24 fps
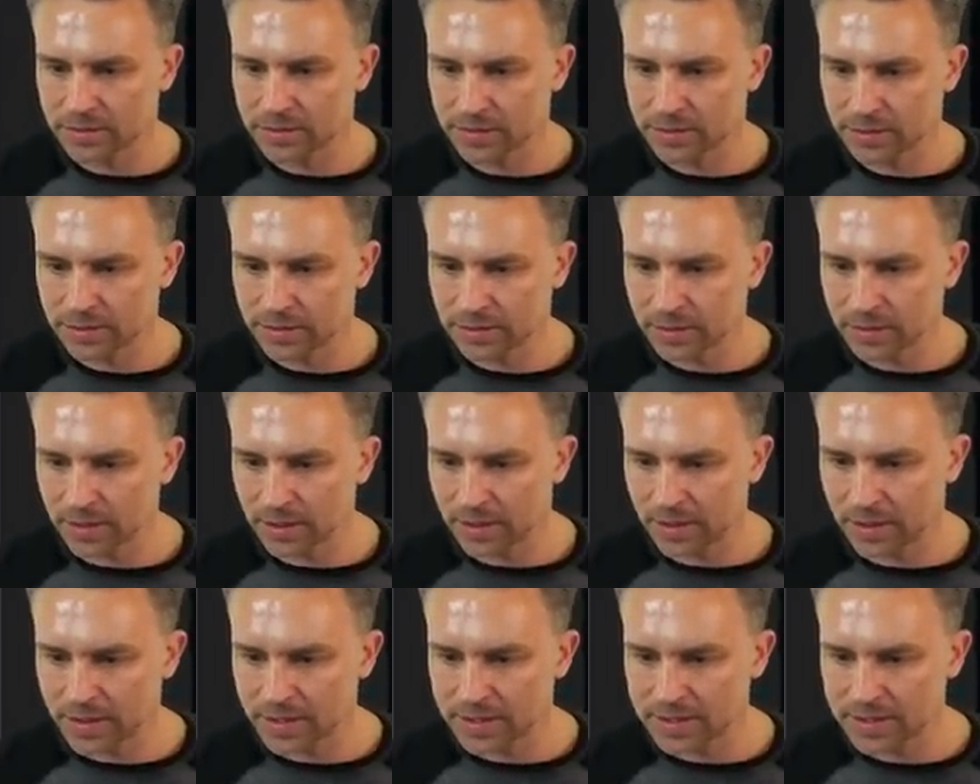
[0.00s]
Look at
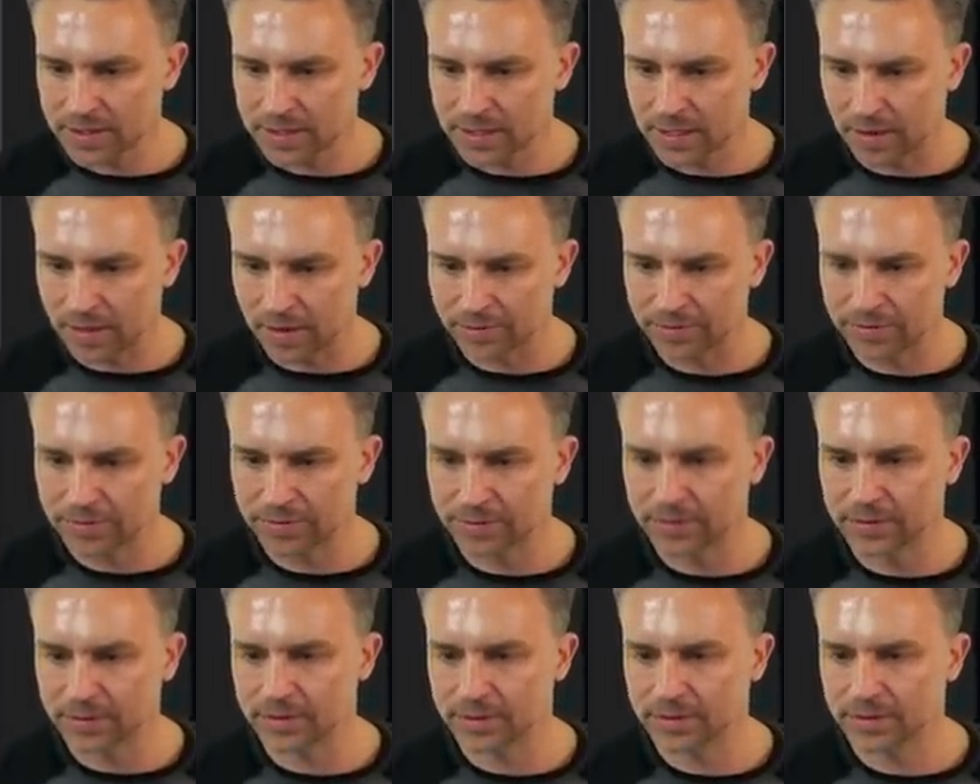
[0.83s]
all this stuff,
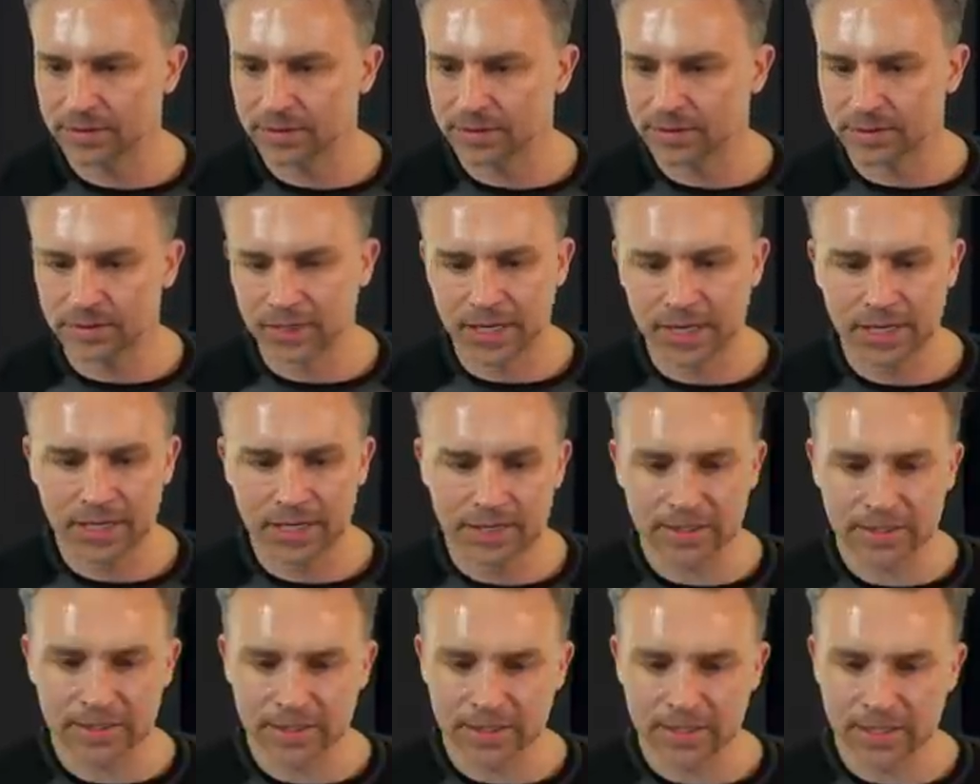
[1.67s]
right?
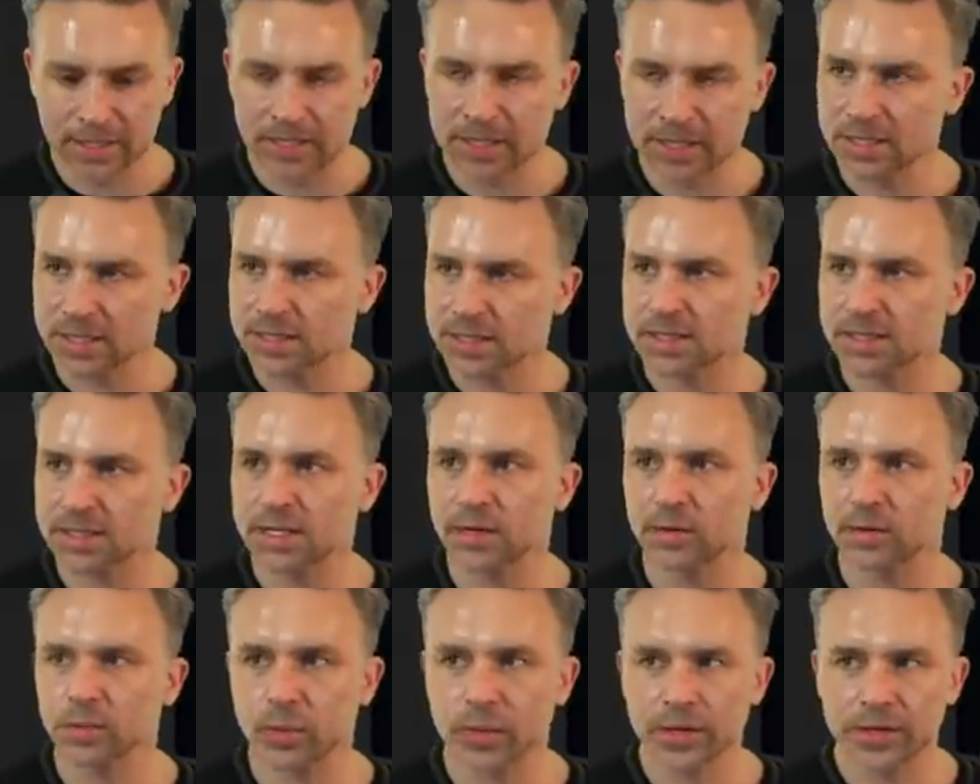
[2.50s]
This is the
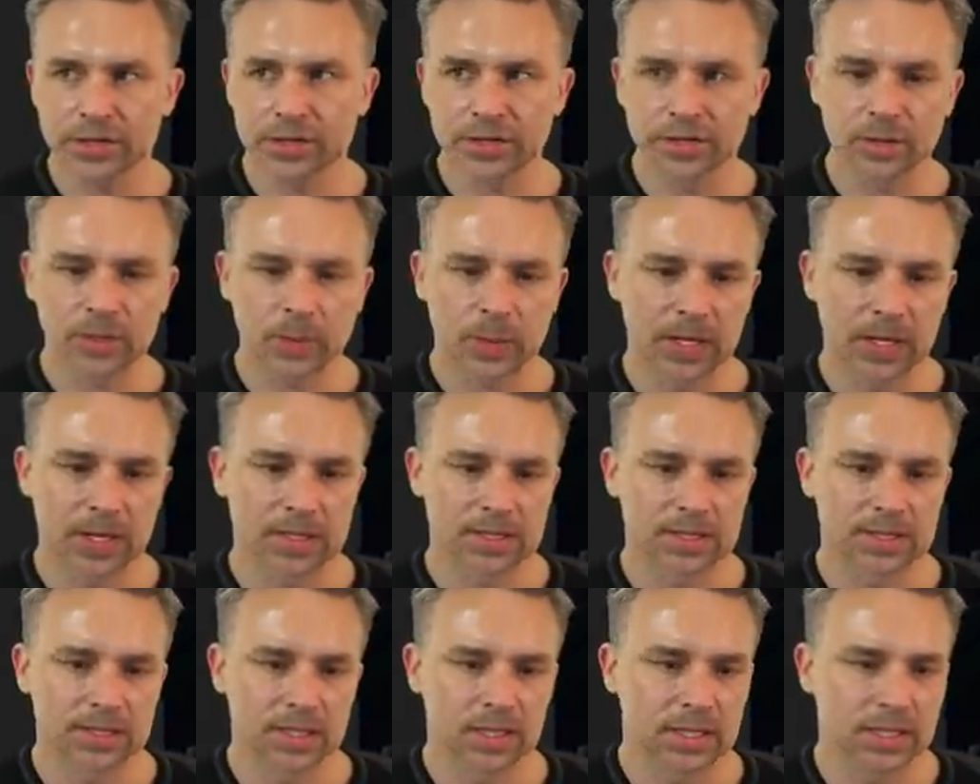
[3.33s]
original
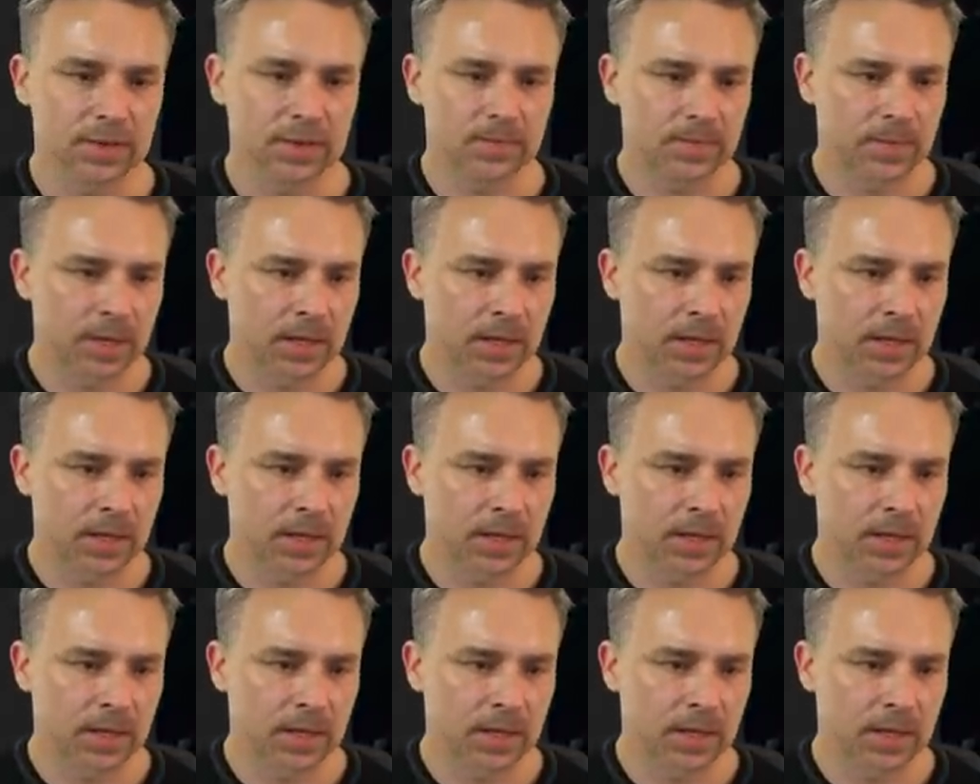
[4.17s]
PSD.